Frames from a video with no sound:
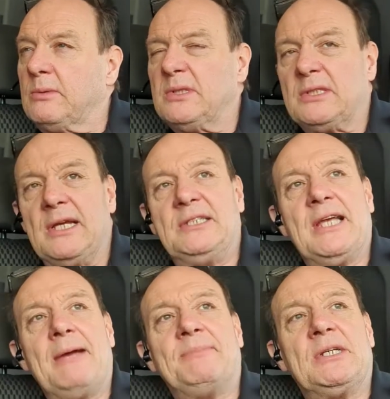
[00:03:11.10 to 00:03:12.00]
say
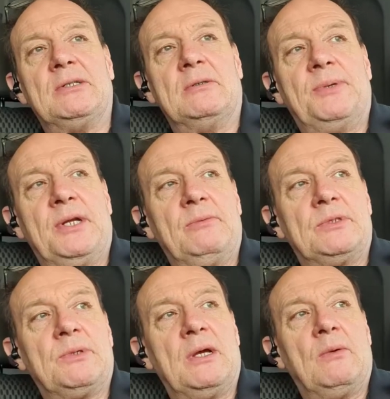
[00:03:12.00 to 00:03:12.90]
skeptical, but it
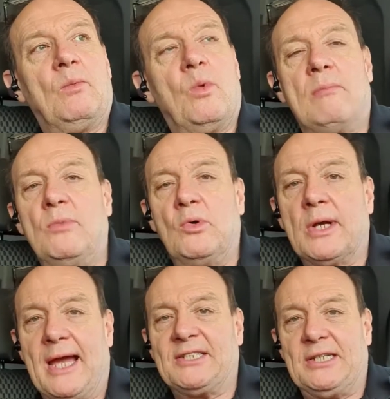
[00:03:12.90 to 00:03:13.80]
was one more
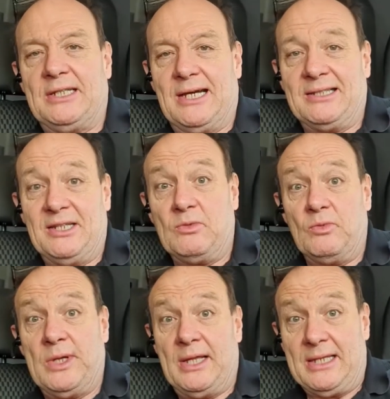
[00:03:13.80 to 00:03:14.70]
gadget that I didn't
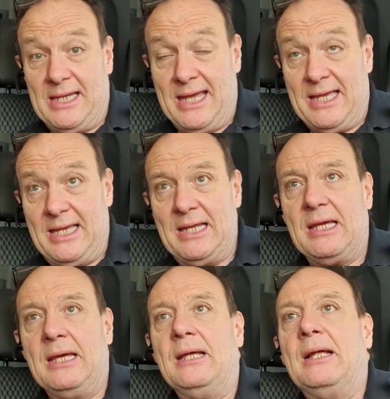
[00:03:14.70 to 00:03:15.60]
really need,
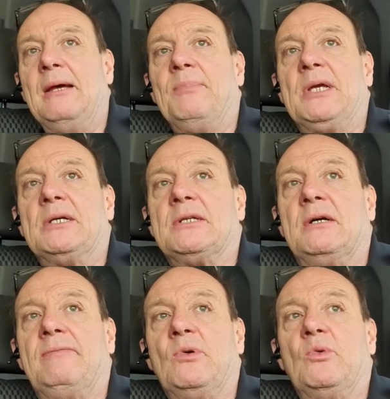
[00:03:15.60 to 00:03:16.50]
because
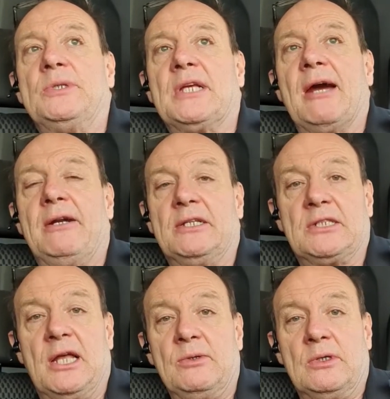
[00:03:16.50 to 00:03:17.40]
I've always carried a
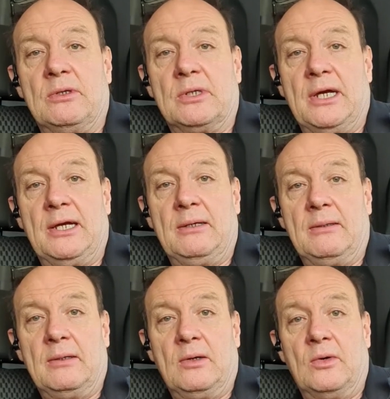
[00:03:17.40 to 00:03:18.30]
slow cooker
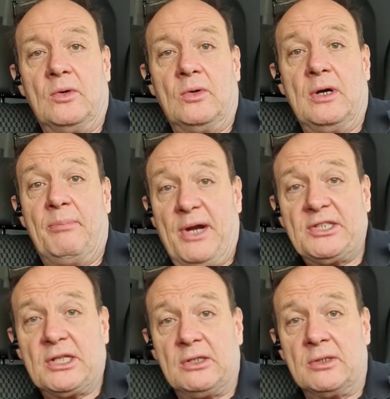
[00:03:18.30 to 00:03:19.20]
or a
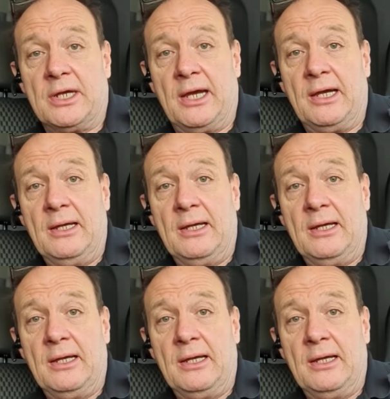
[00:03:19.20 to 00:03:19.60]
pressure cooker